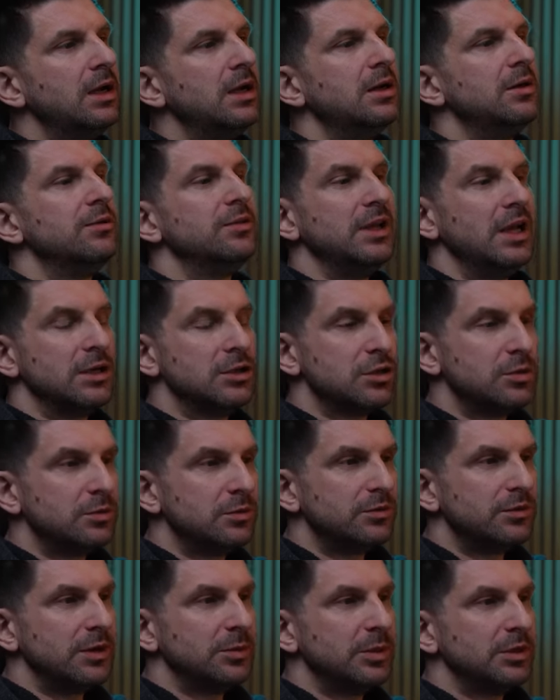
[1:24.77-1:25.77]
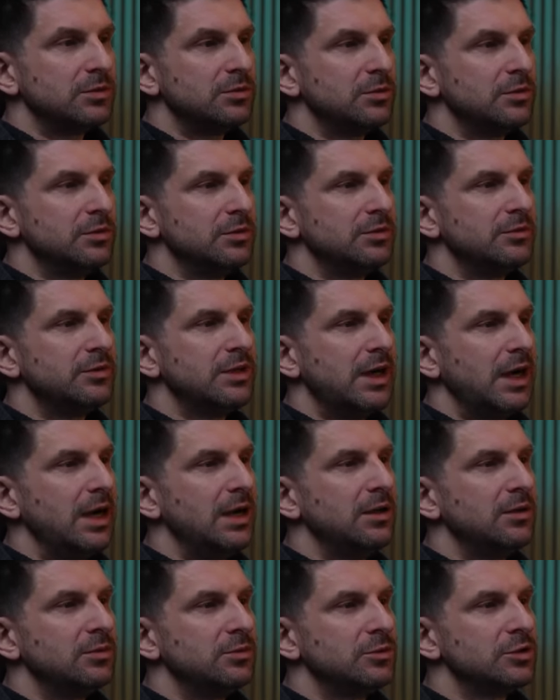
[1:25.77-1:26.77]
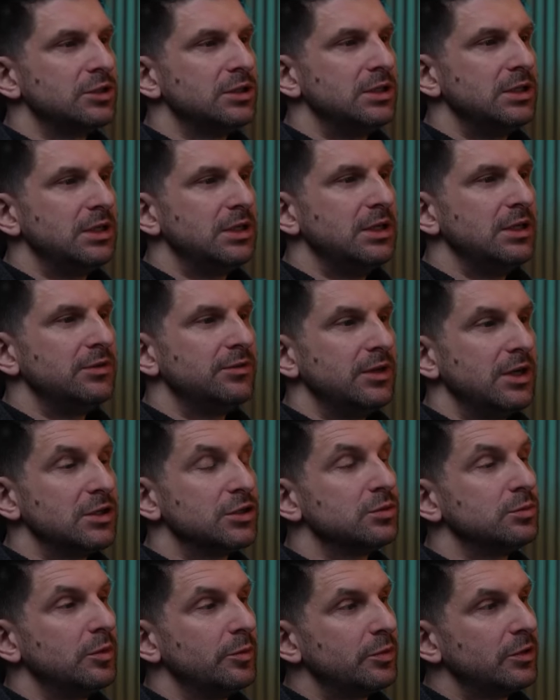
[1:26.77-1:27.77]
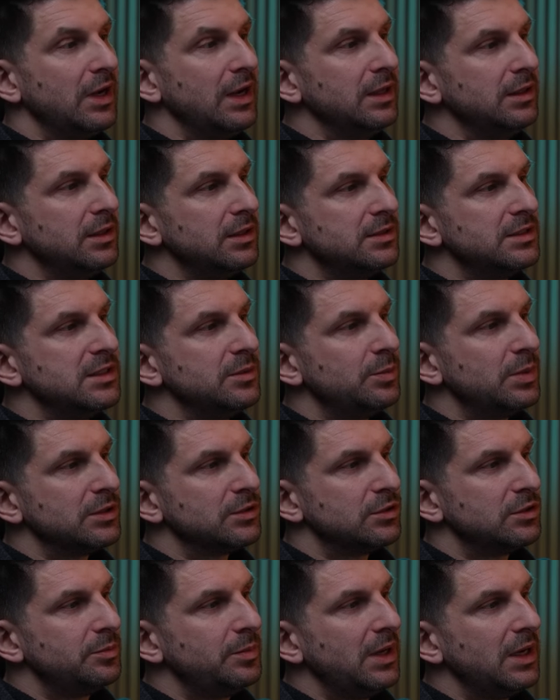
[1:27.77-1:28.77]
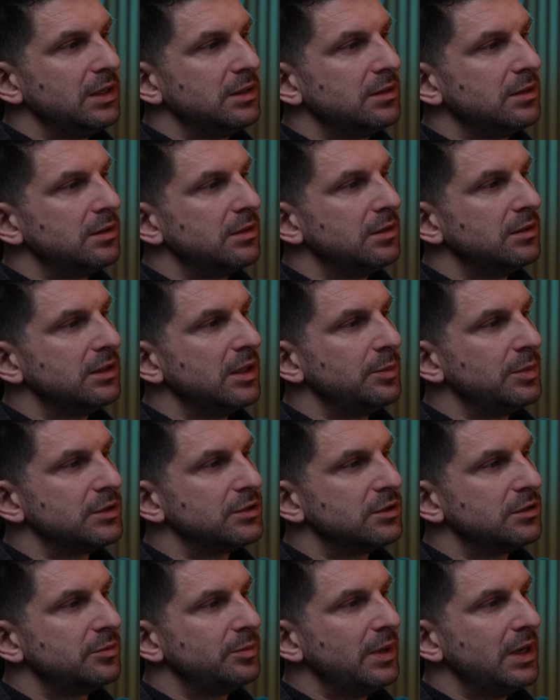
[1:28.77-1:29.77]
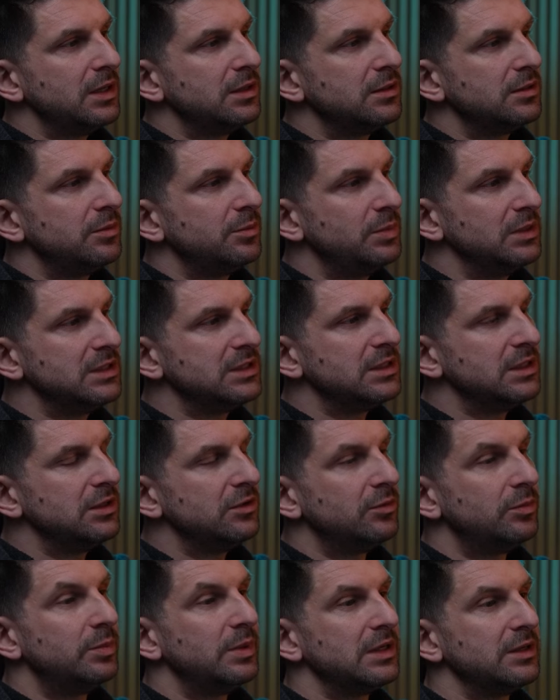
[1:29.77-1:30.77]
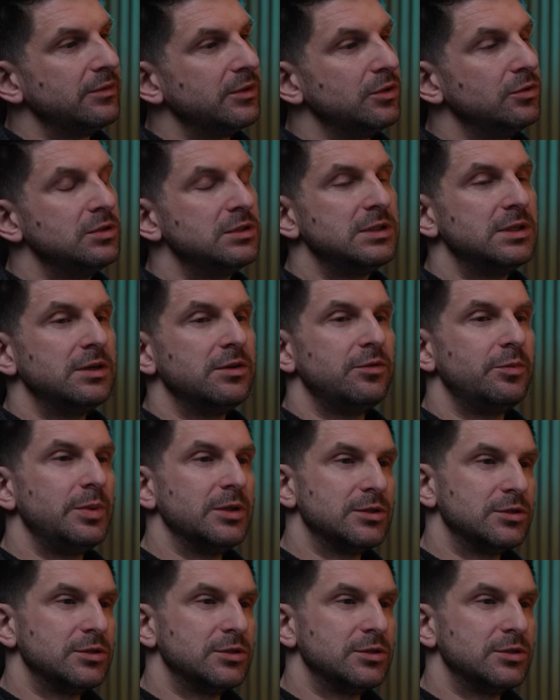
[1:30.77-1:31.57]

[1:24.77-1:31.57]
In our project, these 505 x 505 pixels will be converted into 505 x 505 meters.